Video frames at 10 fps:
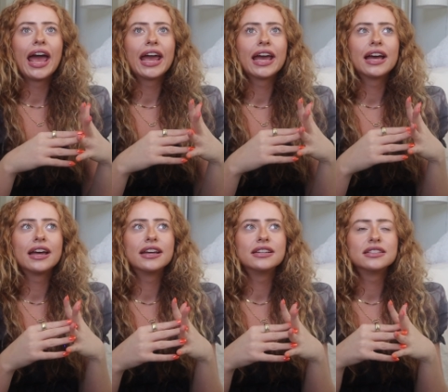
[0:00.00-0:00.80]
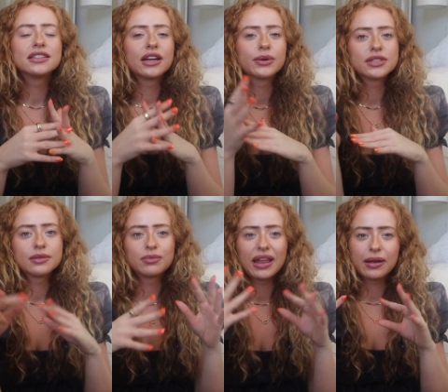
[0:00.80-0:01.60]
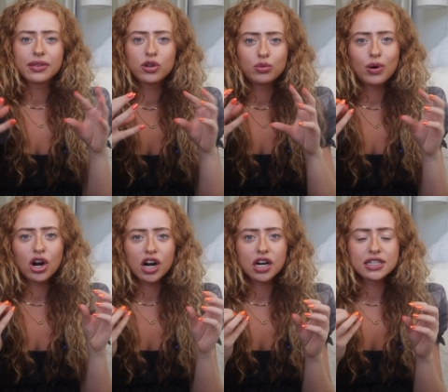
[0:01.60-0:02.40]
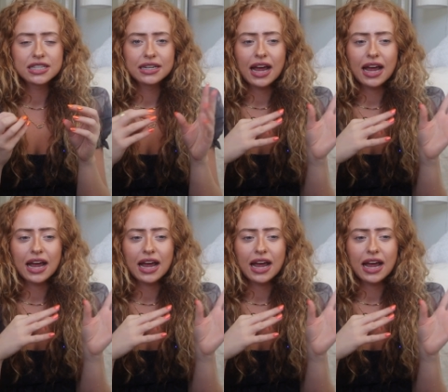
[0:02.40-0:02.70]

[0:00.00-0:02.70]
And there were some like little bars and